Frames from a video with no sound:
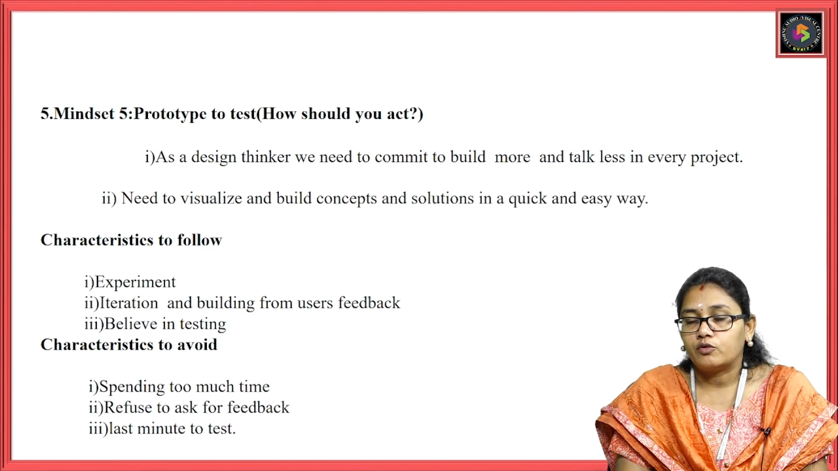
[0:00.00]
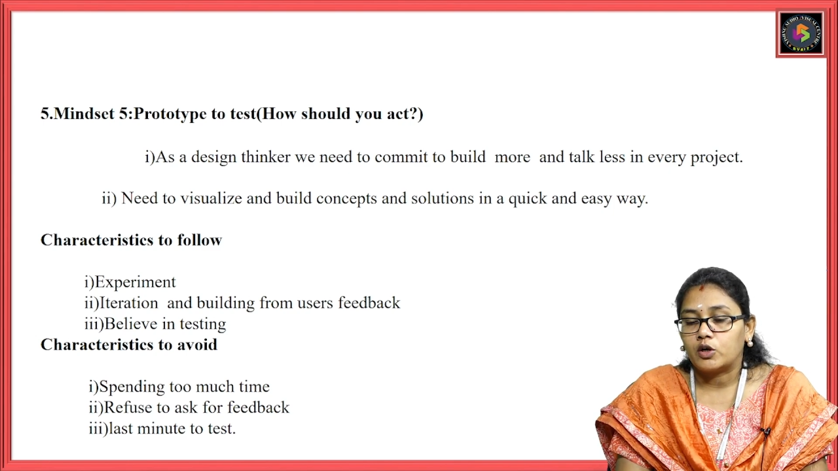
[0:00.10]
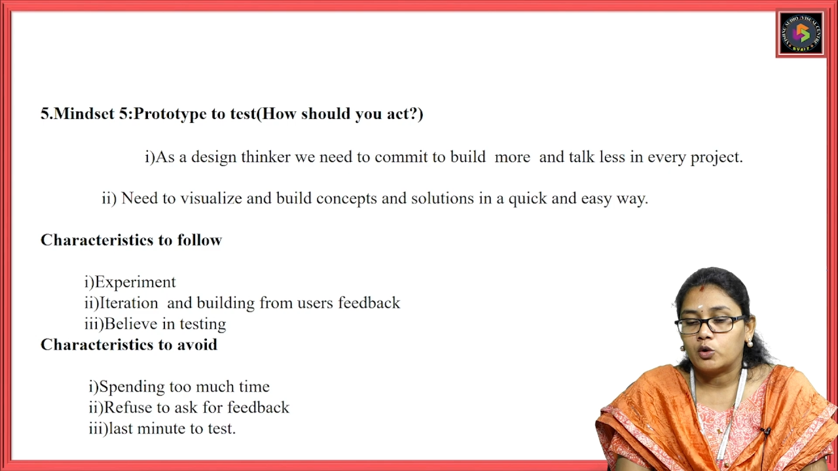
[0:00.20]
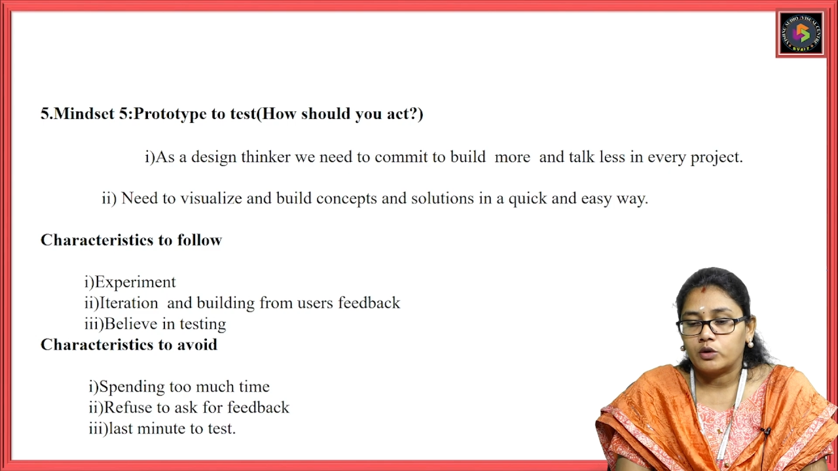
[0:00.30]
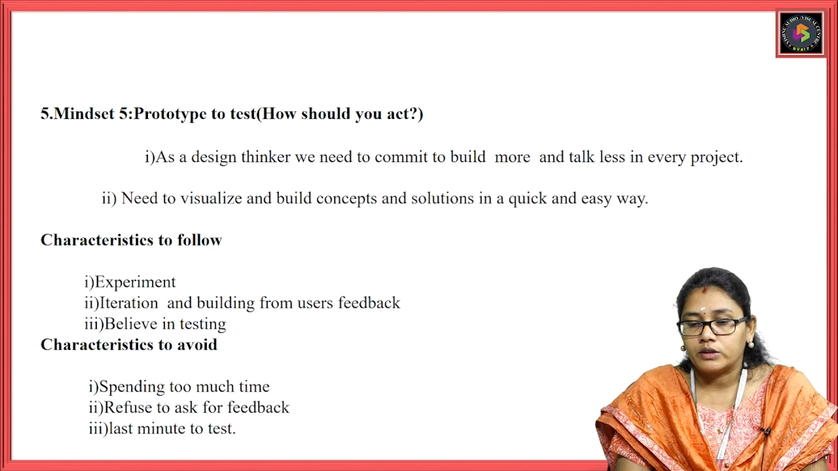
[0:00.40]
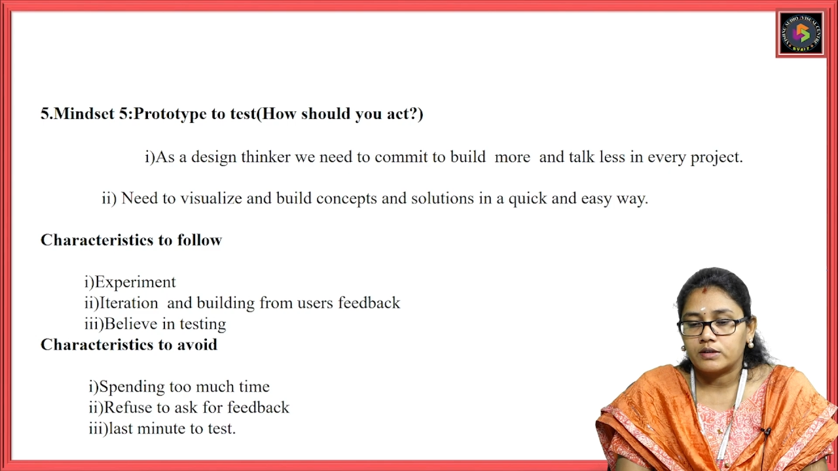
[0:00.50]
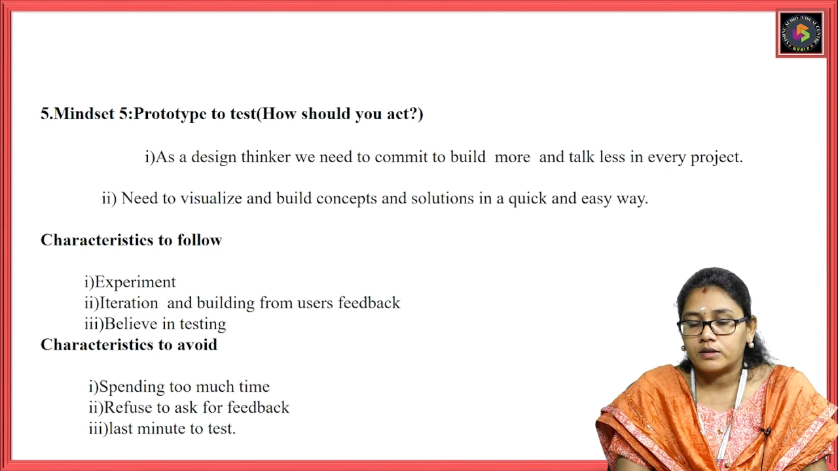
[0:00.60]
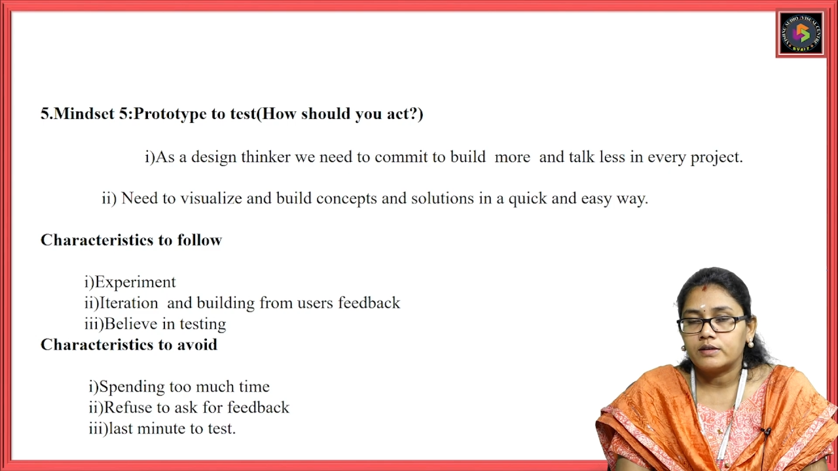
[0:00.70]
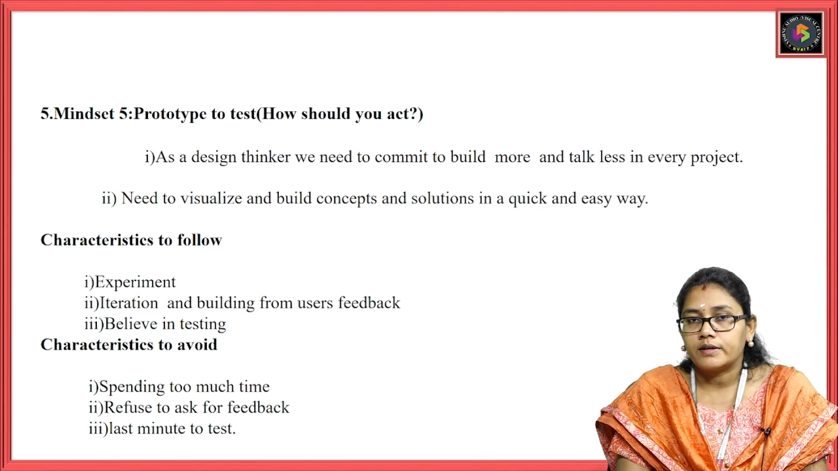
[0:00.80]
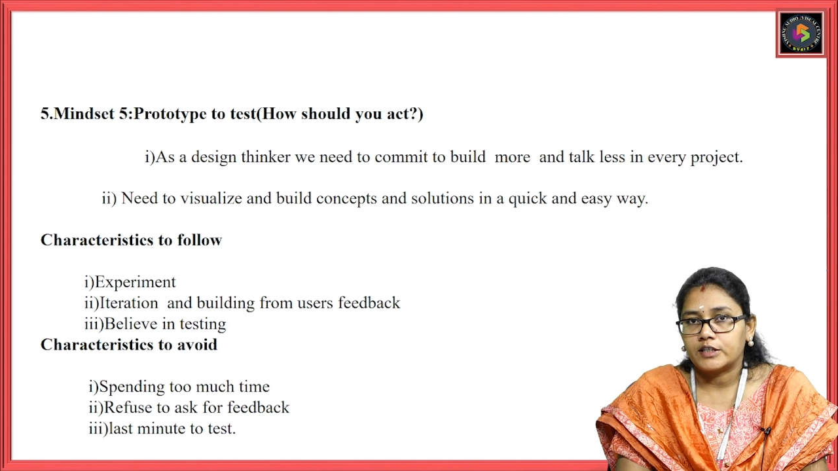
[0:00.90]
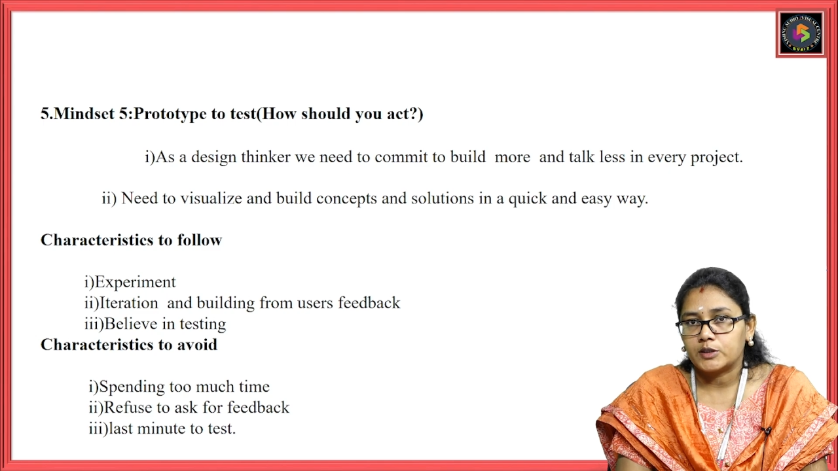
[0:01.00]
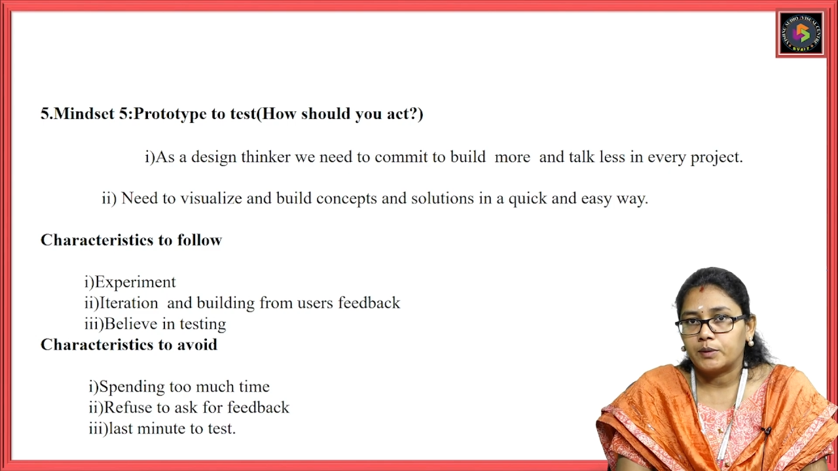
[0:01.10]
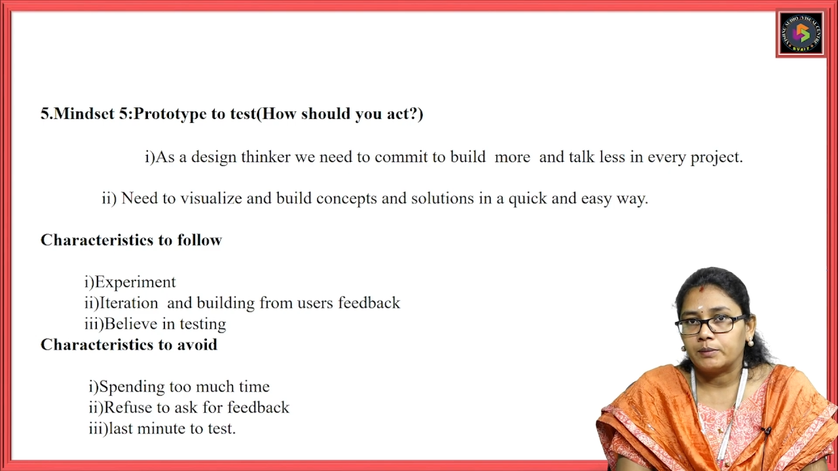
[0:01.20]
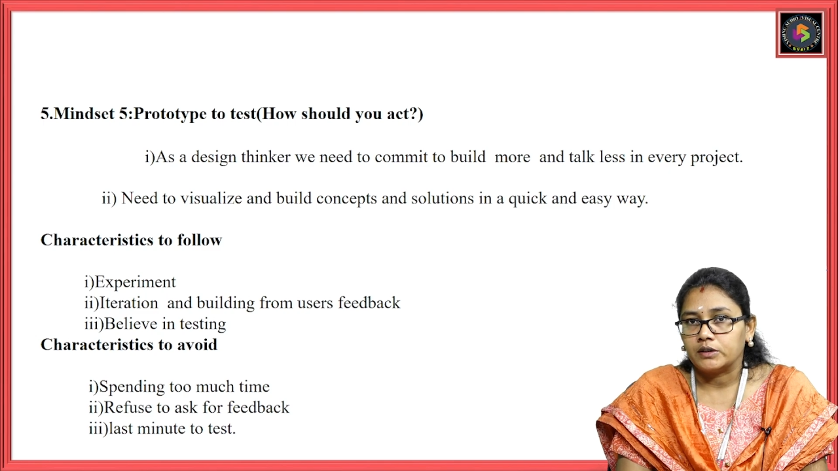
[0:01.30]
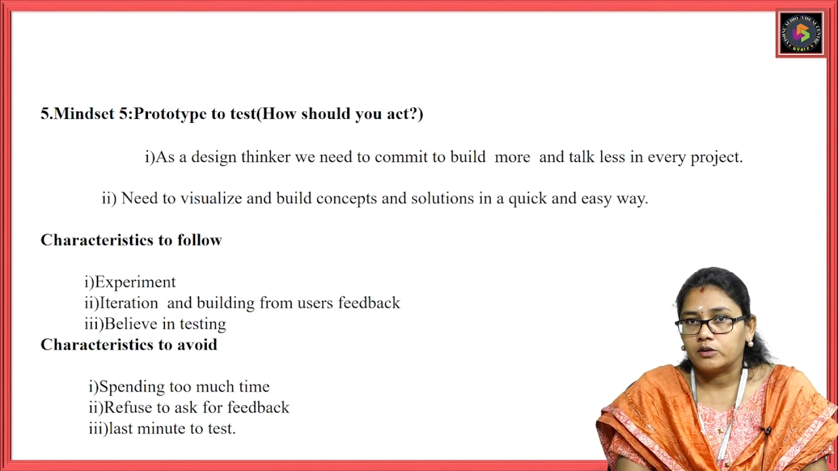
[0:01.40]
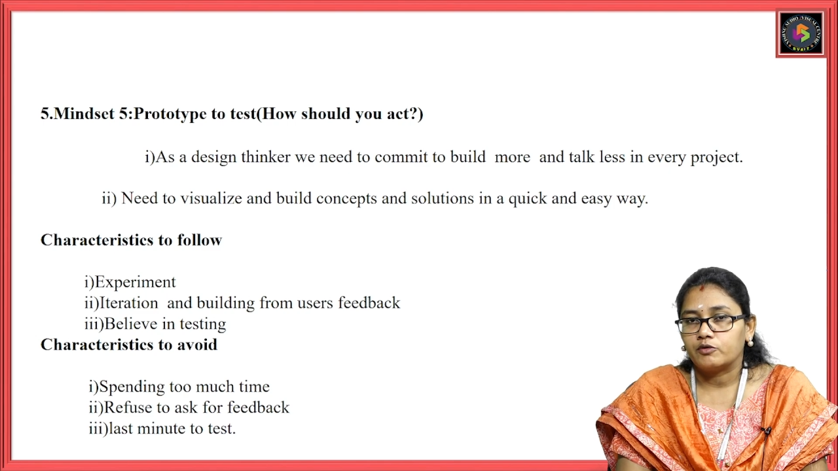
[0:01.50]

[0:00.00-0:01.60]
follow? In the sense, experiment.